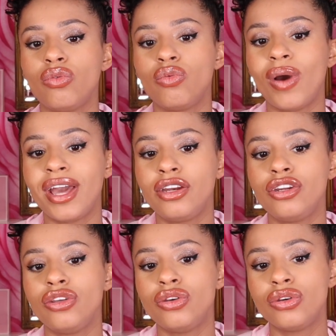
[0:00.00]

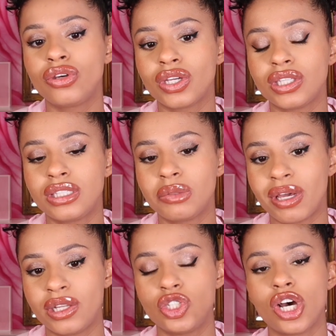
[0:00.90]
when you can
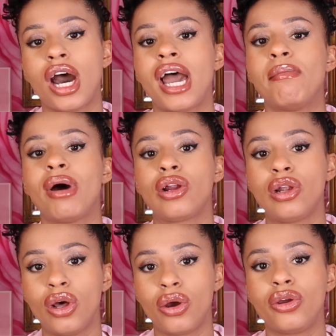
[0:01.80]
spend time
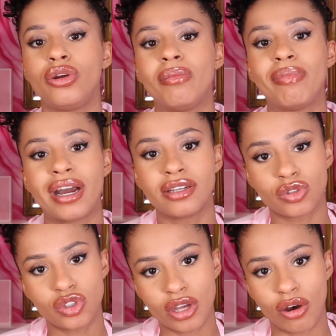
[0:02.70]
alone by
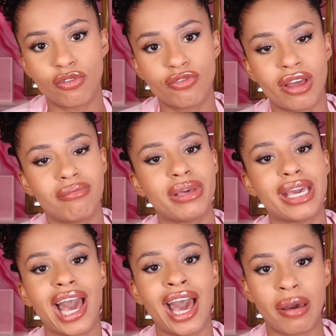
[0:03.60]
yourself and be
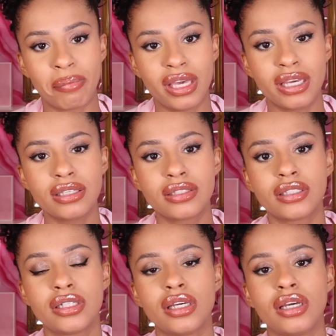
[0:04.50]

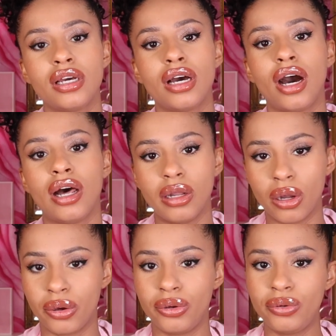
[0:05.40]
happiest
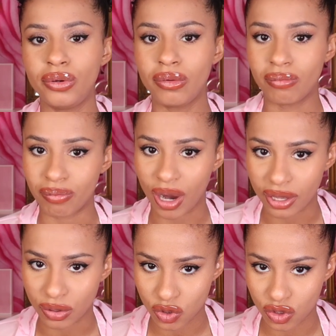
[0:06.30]
alone by
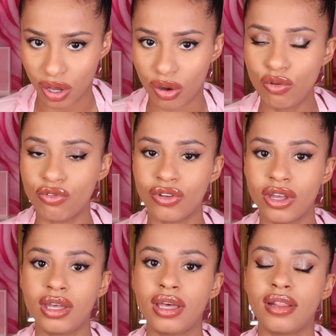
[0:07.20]
yourself,
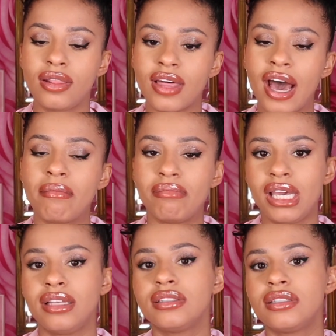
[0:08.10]
that
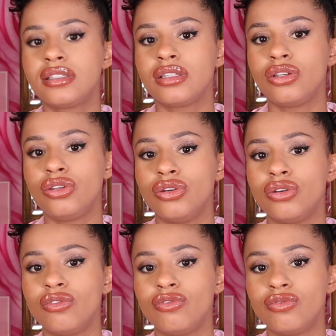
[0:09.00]
means
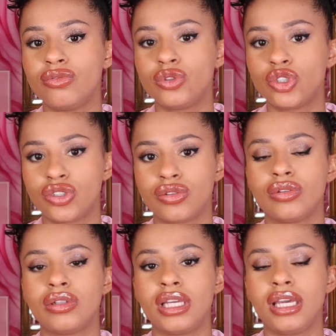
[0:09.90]
you've
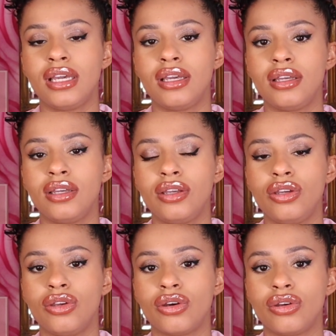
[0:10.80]
truly,
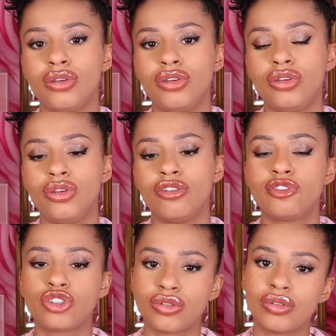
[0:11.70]
you know, you've
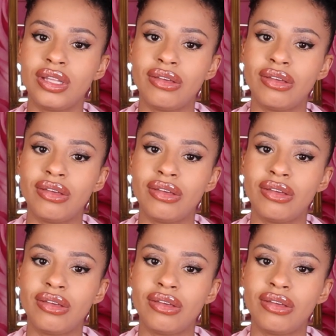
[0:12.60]
truly